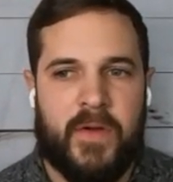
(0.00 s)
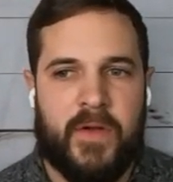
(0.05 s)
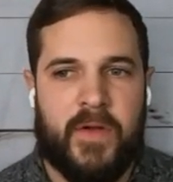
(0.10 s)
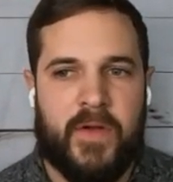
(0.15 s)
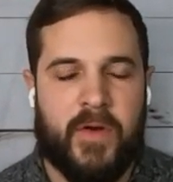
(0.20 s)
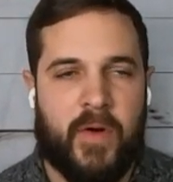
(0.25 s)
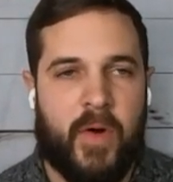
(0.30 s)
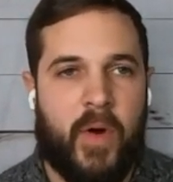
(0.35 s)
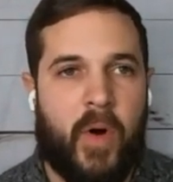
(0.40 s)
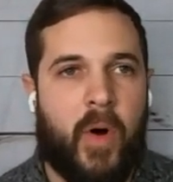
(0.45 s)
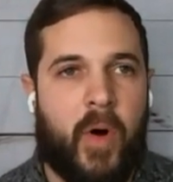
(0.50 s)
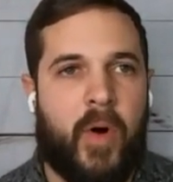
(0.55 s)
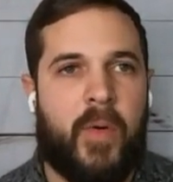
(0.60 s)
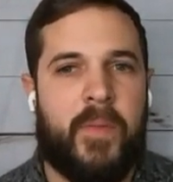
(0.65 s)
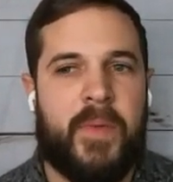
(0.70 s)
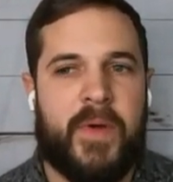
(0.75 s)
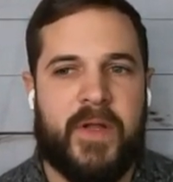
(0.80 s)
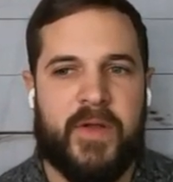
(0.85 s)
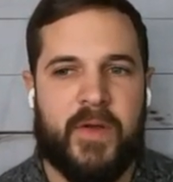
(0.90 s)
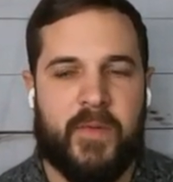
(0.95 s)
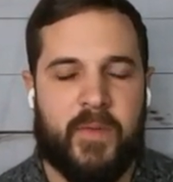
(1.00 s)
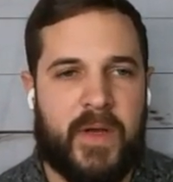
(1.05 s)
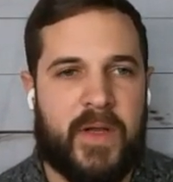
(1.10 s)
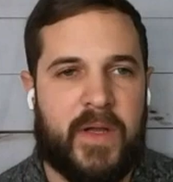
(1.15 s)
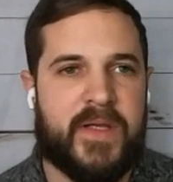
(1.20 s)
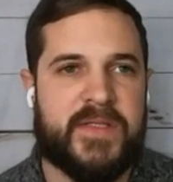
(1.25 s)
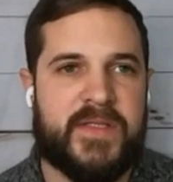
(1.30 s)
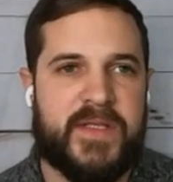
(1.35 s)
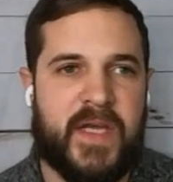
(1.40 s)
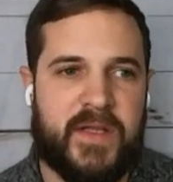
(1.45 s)
your home and the
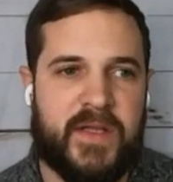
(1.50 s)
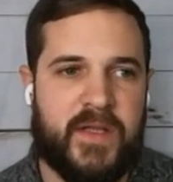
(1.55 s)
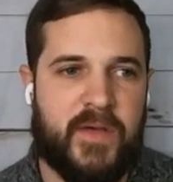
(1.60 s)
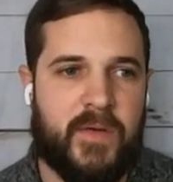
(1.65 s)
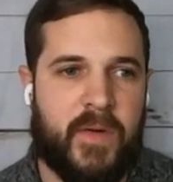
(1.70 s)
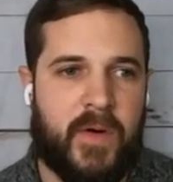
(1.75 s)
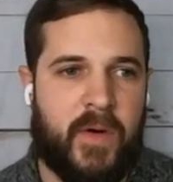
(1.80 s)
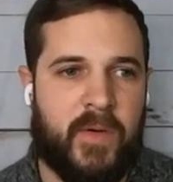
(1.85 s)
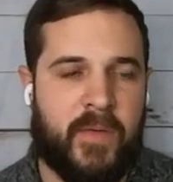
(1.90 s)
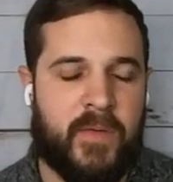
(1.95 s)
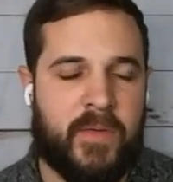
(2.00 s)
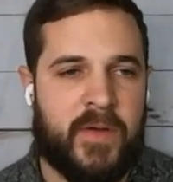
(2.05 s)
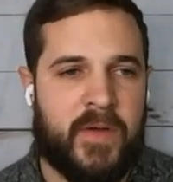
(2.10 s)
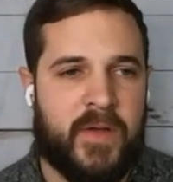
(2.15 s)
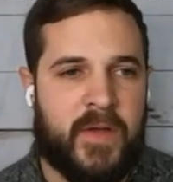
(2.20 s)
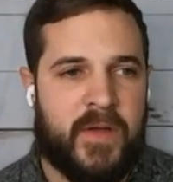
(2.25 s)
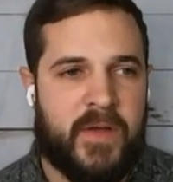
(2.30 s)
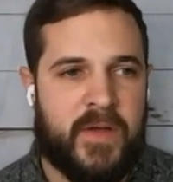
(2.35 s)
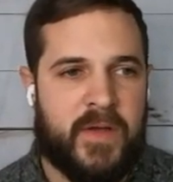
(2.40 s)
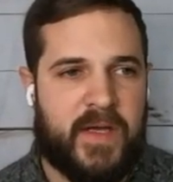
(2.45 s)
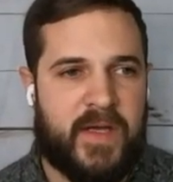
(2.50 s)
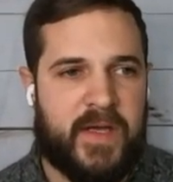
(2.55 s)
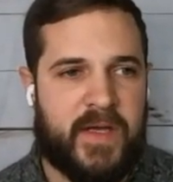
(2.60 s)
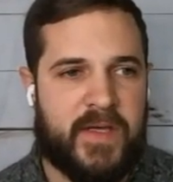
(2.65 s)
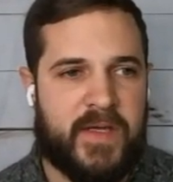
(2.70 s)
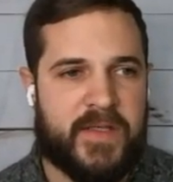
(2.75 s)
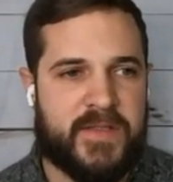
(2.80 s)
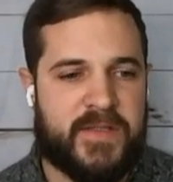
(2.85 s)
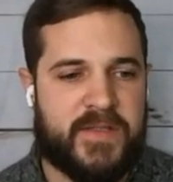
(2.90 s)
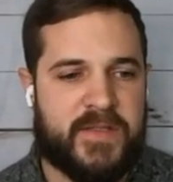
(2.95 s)
real estate that you own
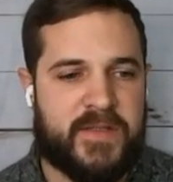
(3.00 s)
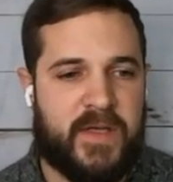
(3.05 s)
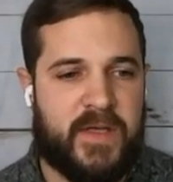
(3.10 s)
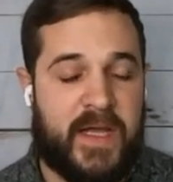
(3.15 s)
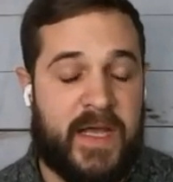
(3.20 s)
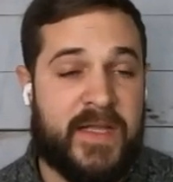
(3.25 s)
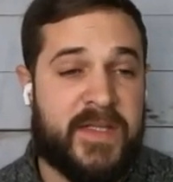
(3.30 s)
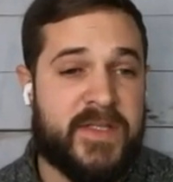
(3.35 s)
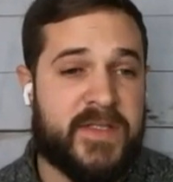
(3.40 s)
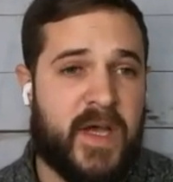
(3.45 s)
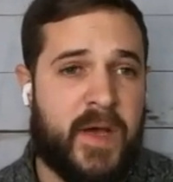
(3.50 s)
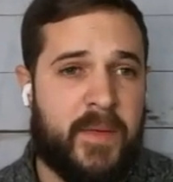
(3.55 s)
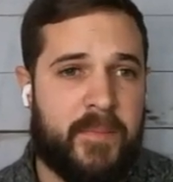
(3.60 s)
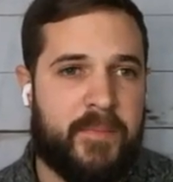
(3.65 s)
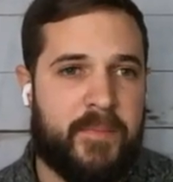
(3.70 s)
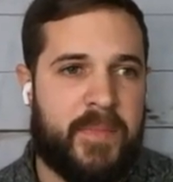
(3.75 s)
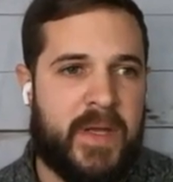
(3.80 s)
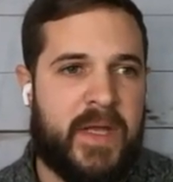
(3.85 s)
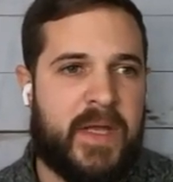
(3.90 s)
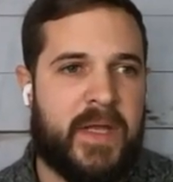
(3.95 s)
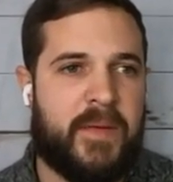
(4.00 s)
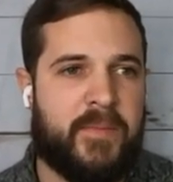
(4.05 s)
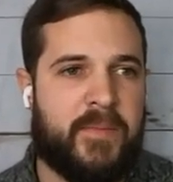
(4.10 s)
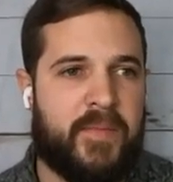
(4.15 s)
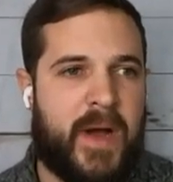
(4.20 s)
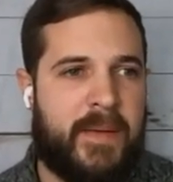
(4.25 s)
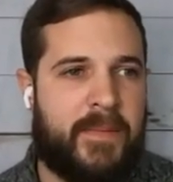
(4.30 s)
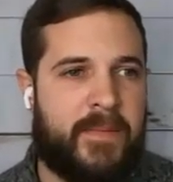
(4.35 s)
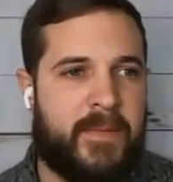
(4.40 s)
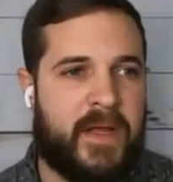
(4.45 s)
ends up being
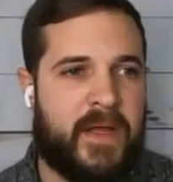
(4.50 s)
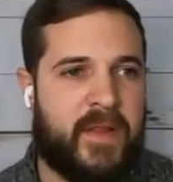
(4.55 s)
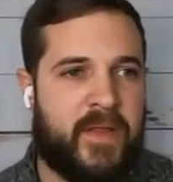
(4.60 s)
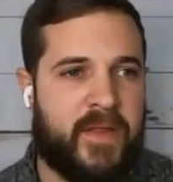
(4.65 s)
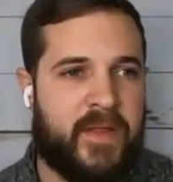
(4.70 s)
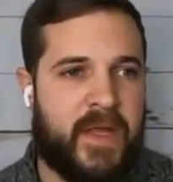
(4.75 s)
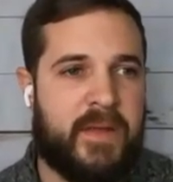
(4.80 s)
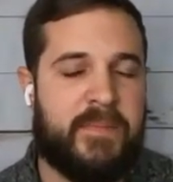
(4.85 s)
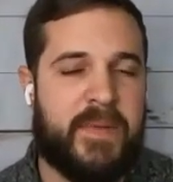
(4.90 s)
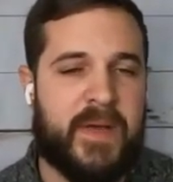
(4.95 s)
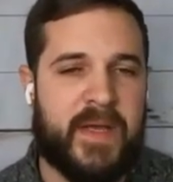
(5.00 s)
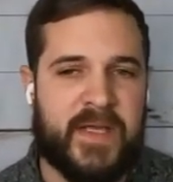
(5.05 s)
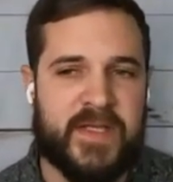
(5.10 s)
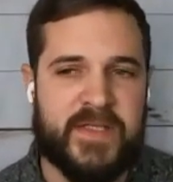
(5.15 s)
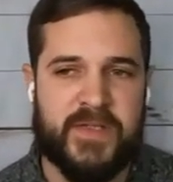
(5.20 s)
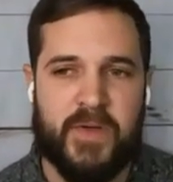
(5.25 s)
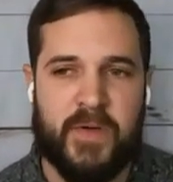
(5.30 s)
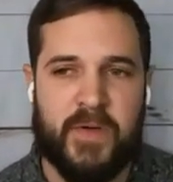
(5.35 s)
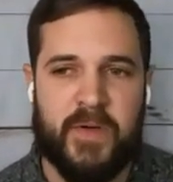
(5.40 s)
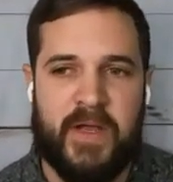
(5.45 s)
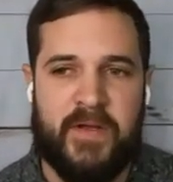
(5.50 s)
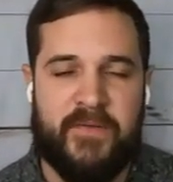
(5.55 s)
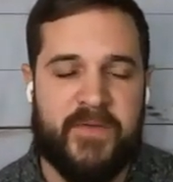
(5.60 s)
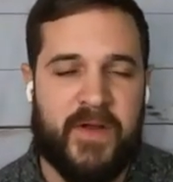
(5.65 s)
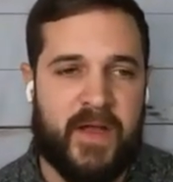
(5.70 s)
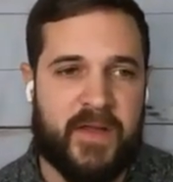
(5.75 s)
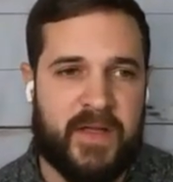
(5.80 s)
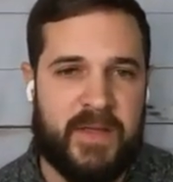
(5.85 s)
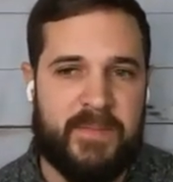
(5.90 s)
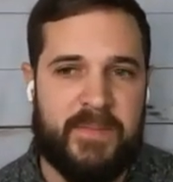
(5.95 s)
probably the biggest, or if
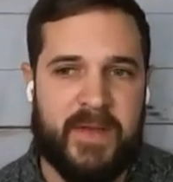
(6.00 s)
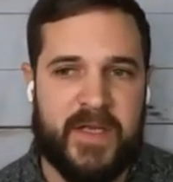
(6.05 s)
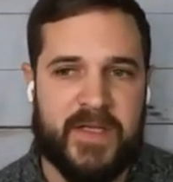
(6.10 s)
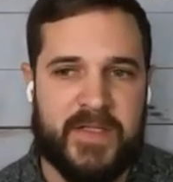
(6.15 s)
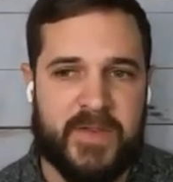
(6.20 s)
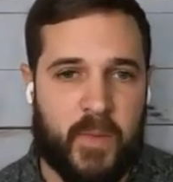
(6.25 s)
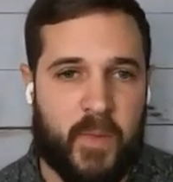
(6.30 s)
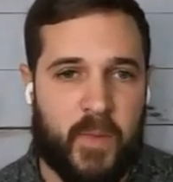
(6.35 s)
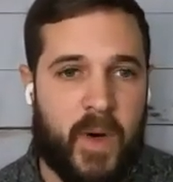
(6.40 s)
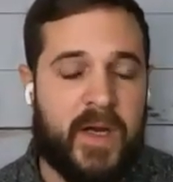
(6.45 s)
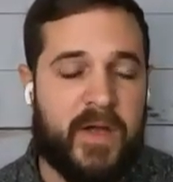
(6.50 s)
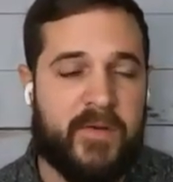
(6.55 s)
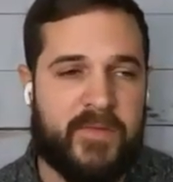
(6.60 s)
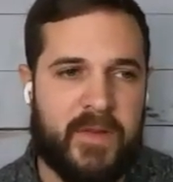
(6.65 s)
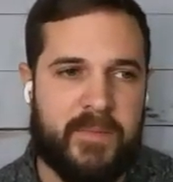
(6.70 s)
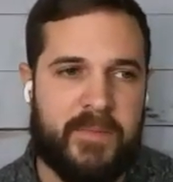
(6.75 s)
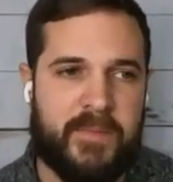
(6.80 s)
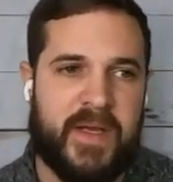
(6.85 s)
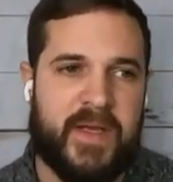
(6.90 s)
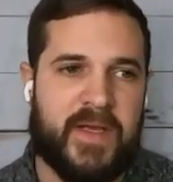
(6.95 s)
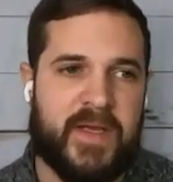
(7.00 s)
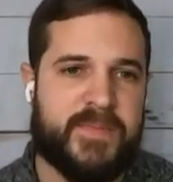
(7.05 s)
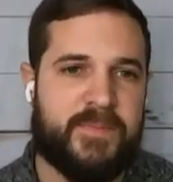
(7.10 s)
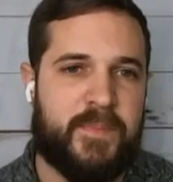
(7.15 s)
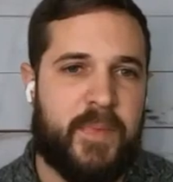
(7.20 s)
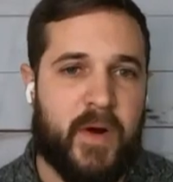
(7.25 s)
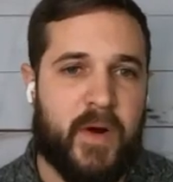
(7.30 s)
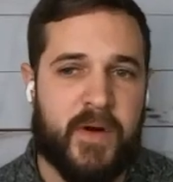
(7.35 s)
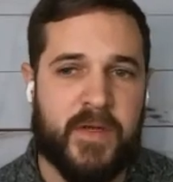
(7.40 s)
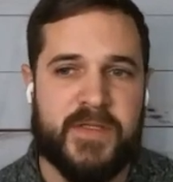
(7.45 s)
not the biggest, one of the biggest
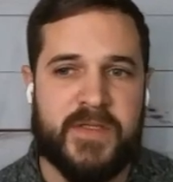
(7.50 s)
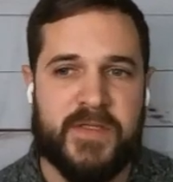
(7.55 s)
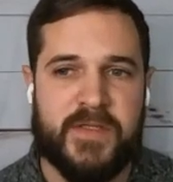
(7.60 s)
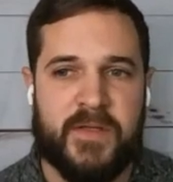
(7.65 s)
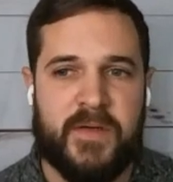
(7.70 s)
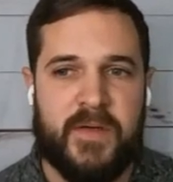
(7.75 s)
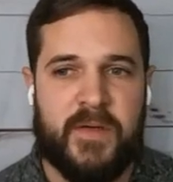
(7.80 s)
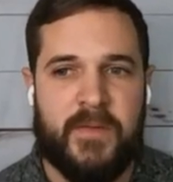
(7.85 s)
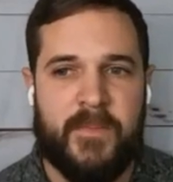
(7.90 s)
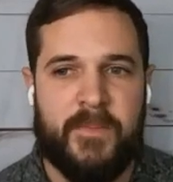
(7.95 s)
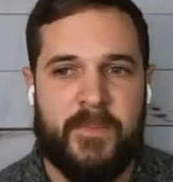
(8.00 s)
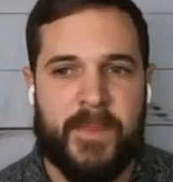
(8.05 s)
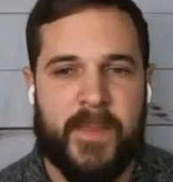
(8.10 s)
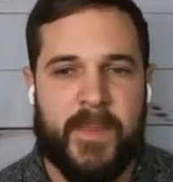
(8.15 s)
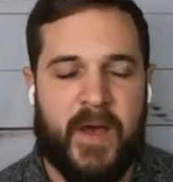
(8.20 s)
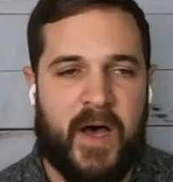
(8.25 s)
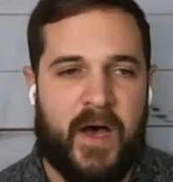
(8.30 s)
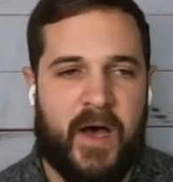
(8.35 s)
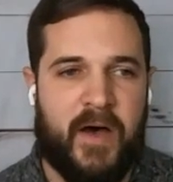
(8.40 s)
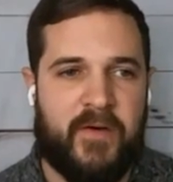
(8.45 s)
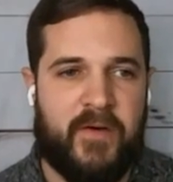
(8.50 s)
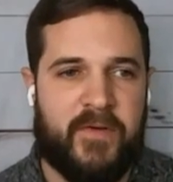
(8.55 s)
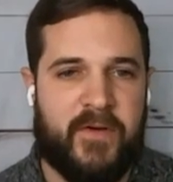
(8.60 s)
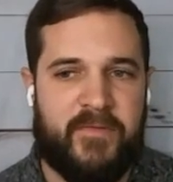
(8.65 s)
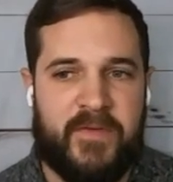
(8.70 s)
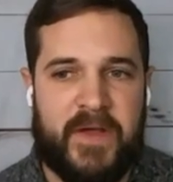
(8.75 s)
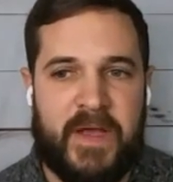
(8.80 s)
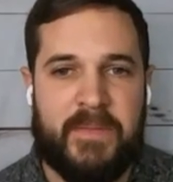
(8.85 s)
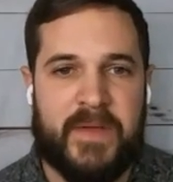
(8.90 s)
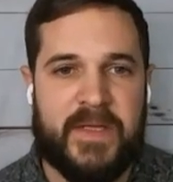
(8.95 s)
parts of a
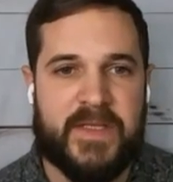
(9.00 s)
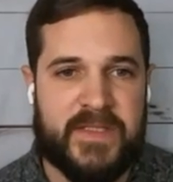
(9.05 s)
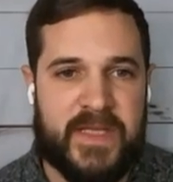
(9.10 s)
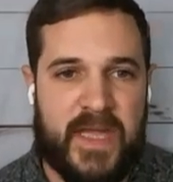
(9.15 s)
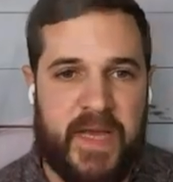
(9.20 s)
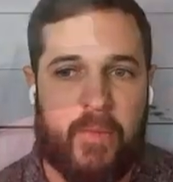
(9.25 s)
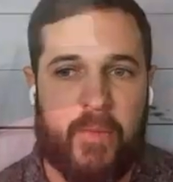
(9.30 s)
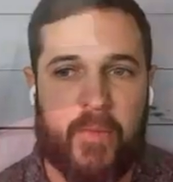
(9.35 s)
family's net